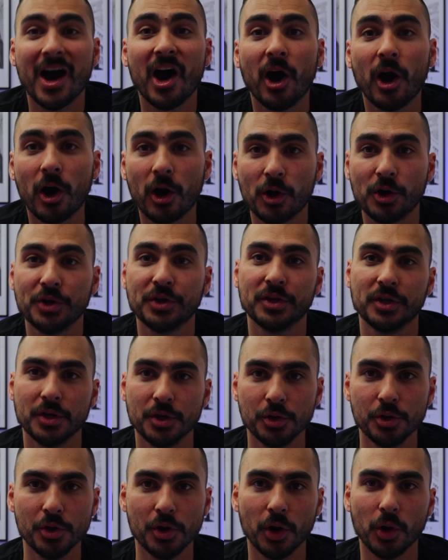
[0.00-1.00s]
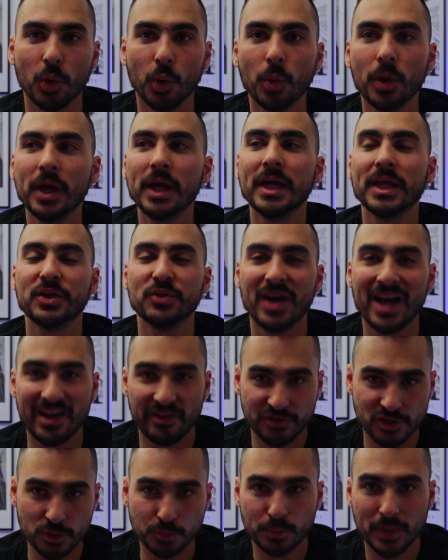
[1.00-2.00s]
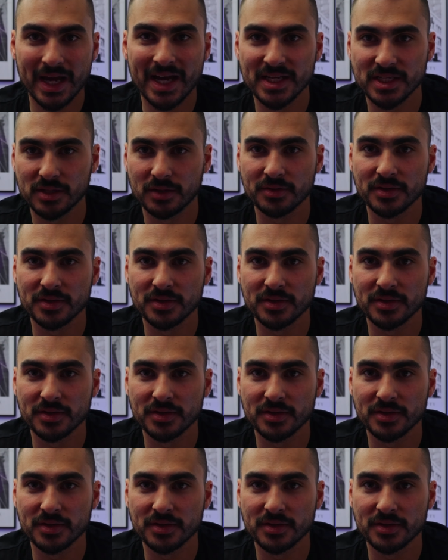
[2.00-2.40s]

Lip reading: Hard no. You have to pass on